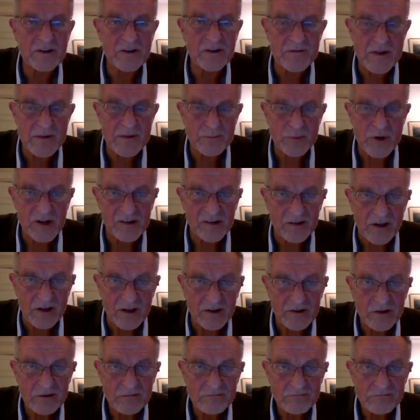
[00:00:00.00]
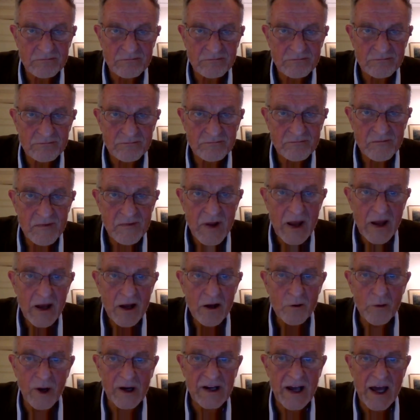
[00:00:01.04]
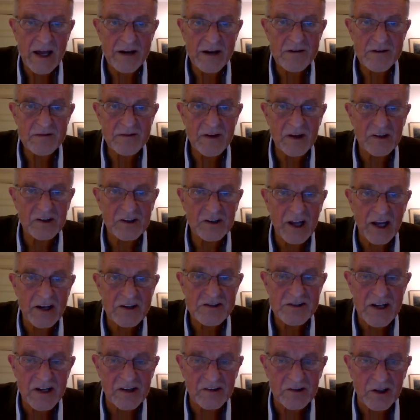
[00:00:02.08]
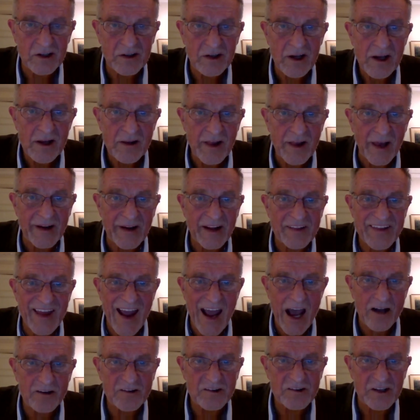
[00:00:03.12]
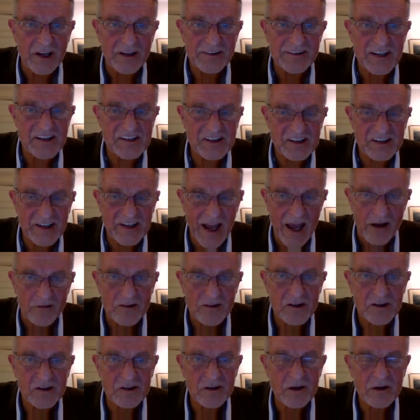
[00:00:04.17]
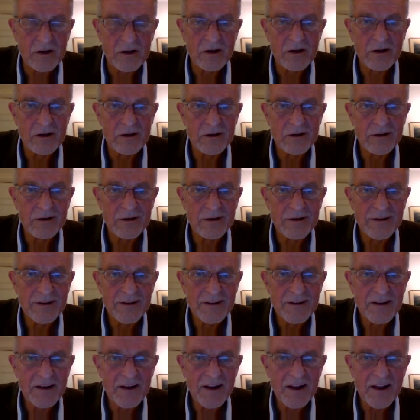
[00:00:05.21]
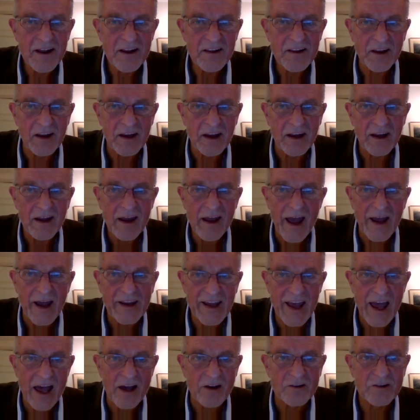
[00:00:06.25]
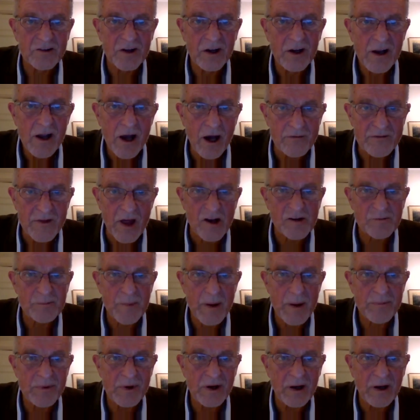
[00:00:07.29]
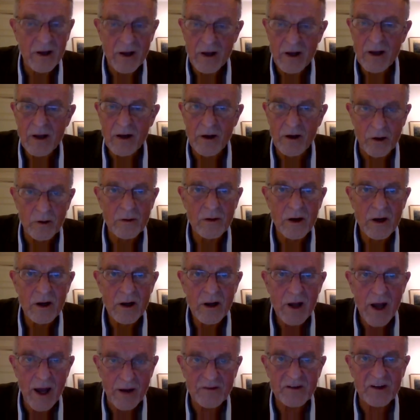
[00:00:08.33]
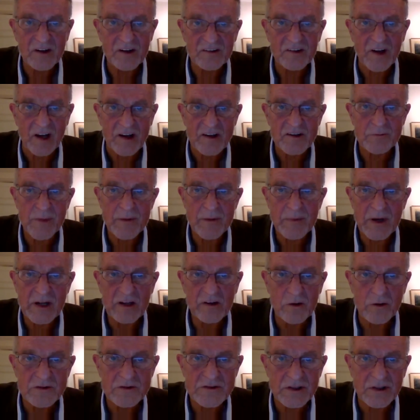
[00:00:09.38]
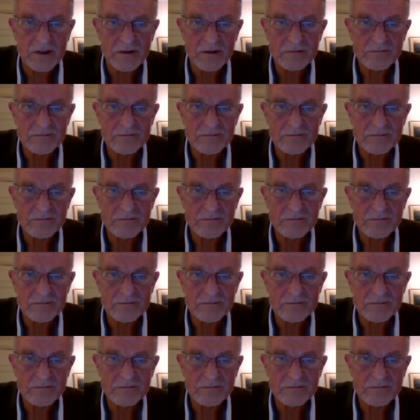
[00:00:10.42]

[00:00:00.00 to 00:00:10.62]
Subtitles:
of the prisoners. What kind of investigation is it that at the outset discounts the account of those people who have ostensibly been tortured?